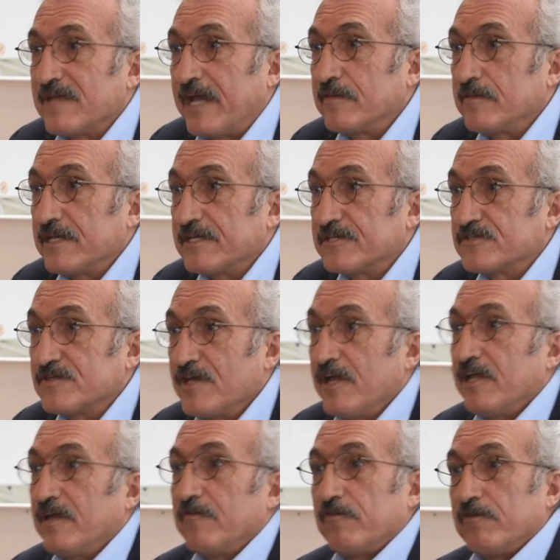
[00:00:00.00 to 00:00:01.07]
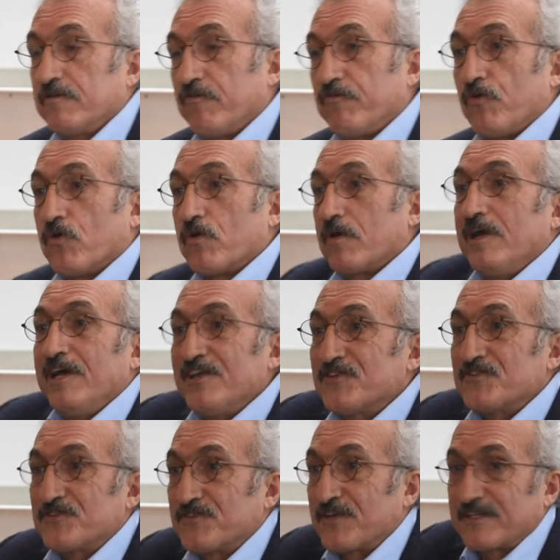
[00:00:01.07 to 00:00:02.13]
and his 4
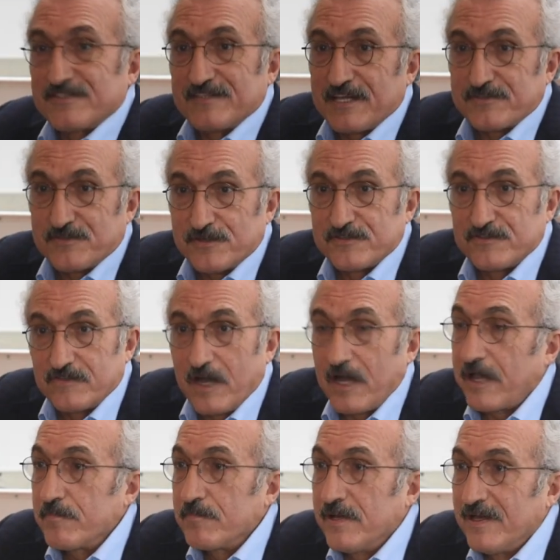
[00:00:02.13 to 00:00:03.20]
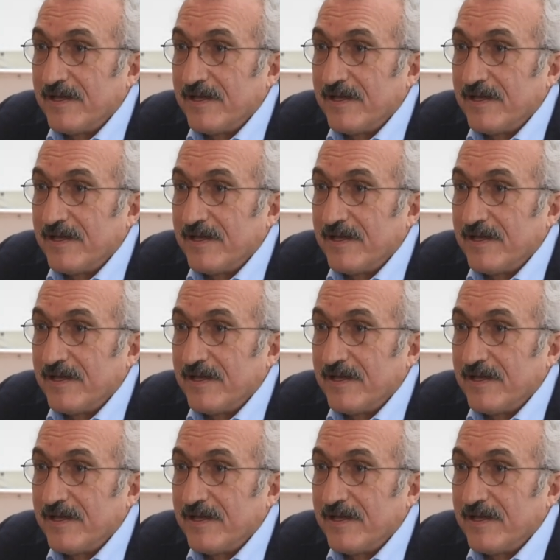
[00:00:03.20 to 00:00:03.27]
successors' time.